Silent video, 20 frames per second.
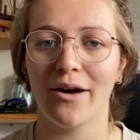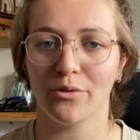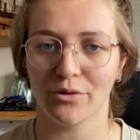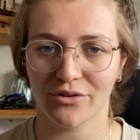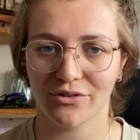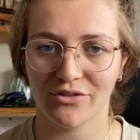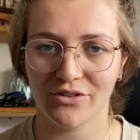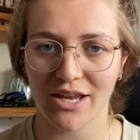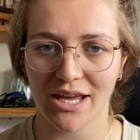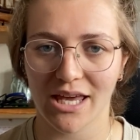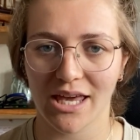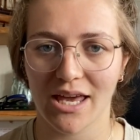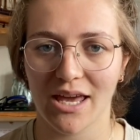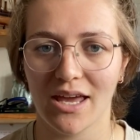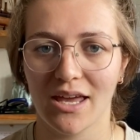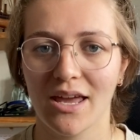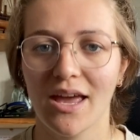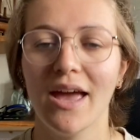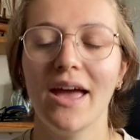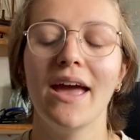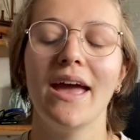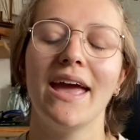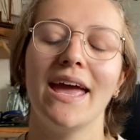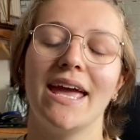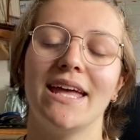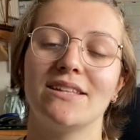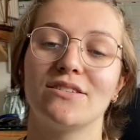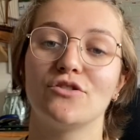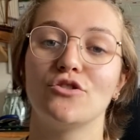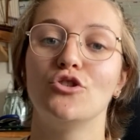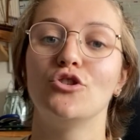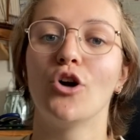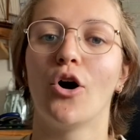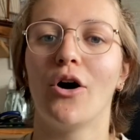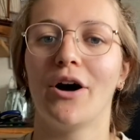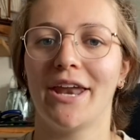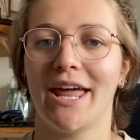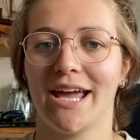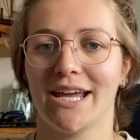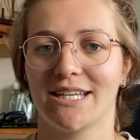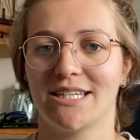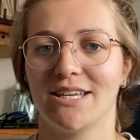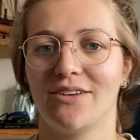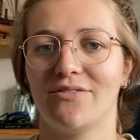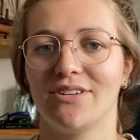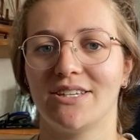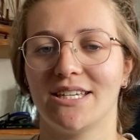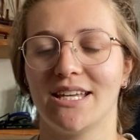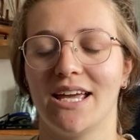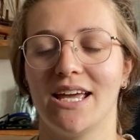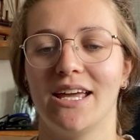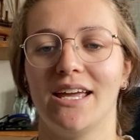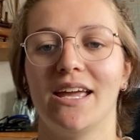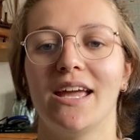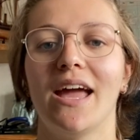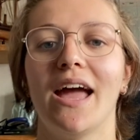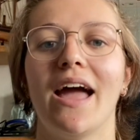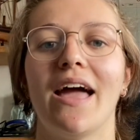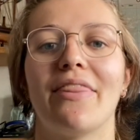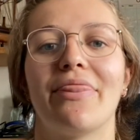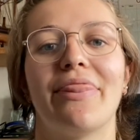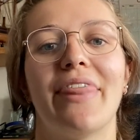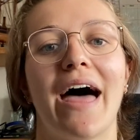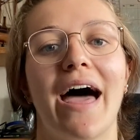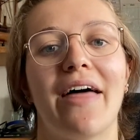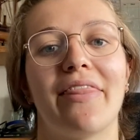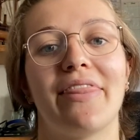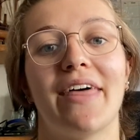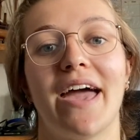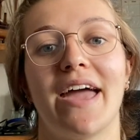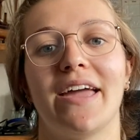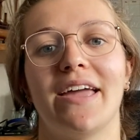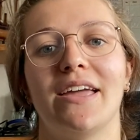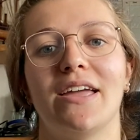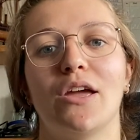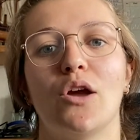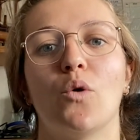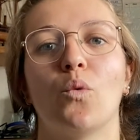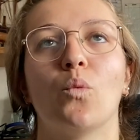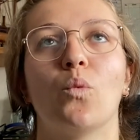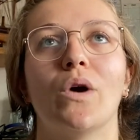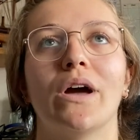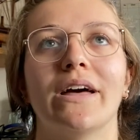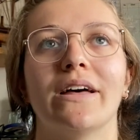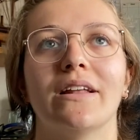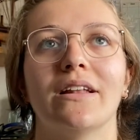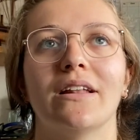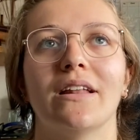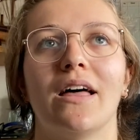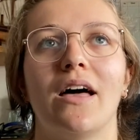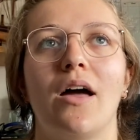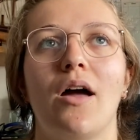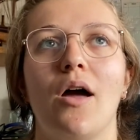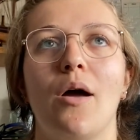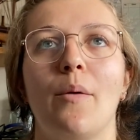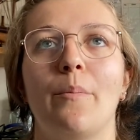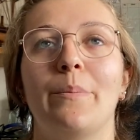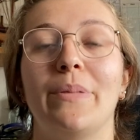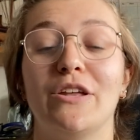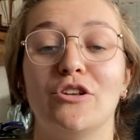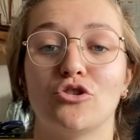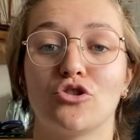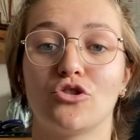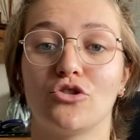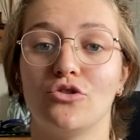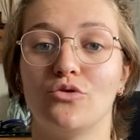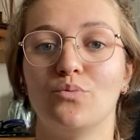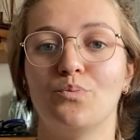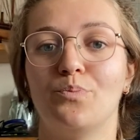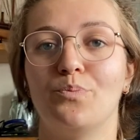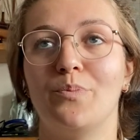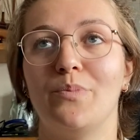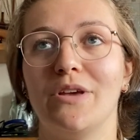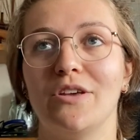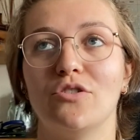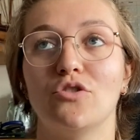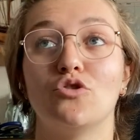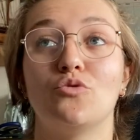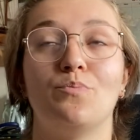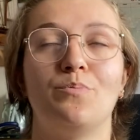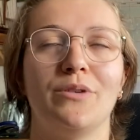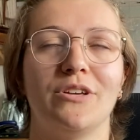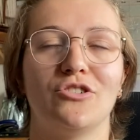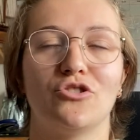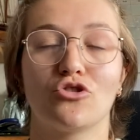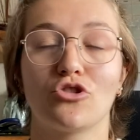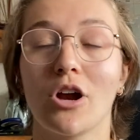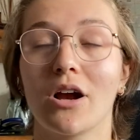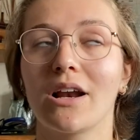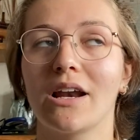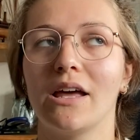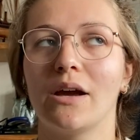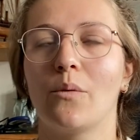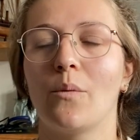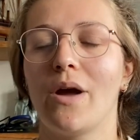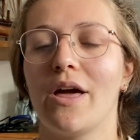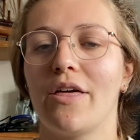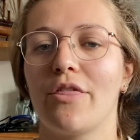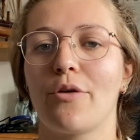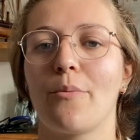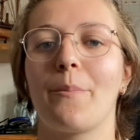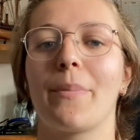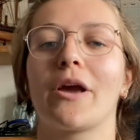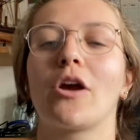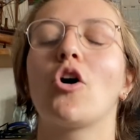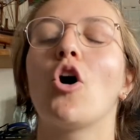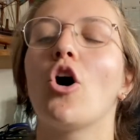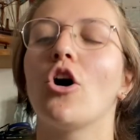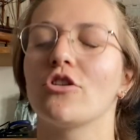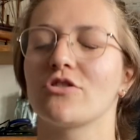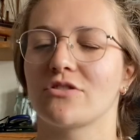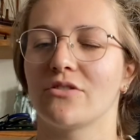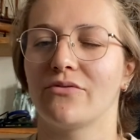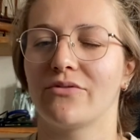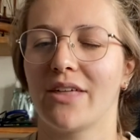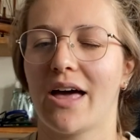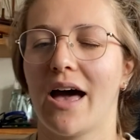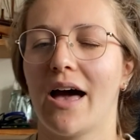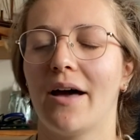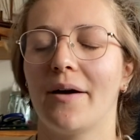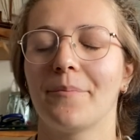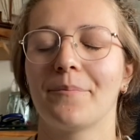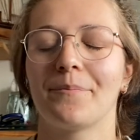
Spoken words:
or sticky, it's not an activity that they will be struggling with because of that.